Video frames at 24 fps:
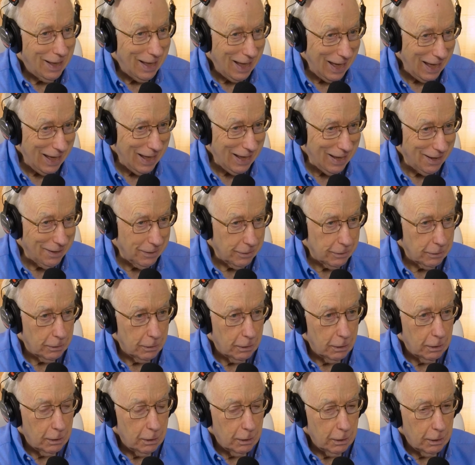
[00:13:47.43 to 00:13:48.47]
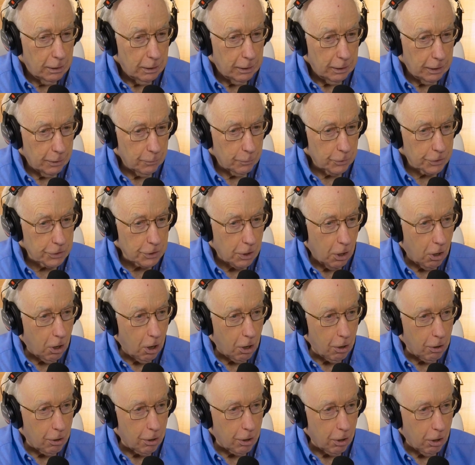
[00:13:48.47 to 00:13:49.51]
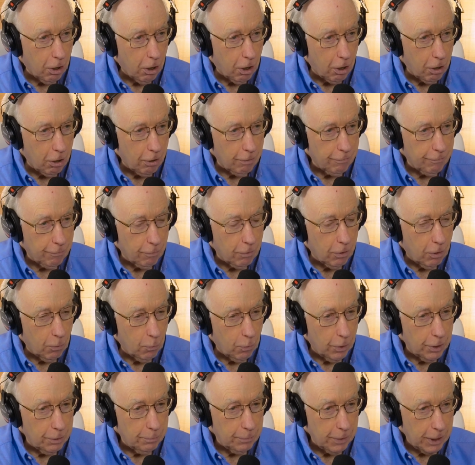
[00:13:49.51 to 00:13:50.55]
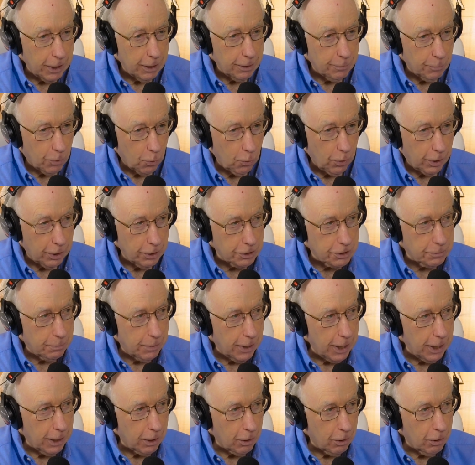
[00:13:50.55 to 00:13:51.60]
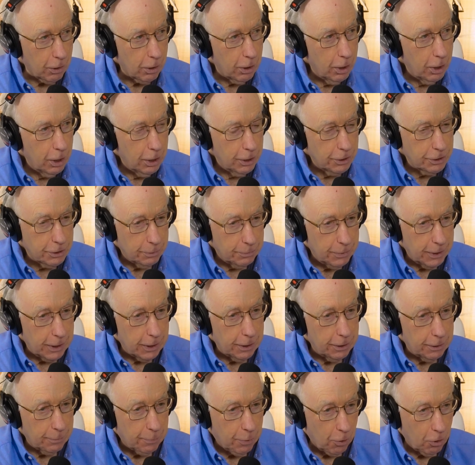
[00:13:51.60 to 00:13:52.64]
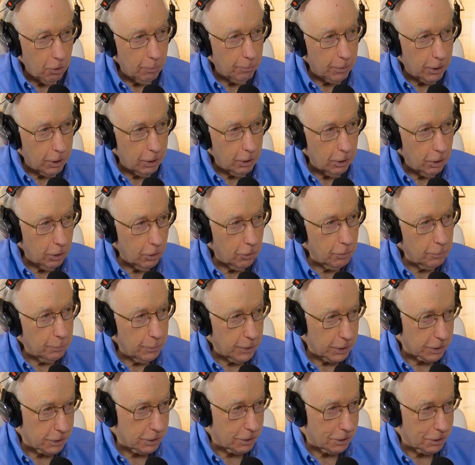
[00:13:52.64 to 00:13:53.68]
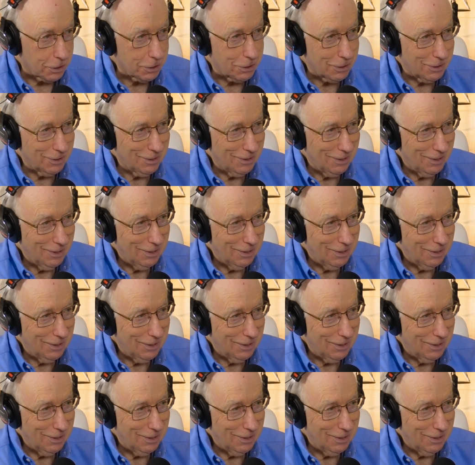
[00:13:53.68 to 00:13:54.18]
and it was harder and harder for a one-man mortgage banker to be in the permanent loan business.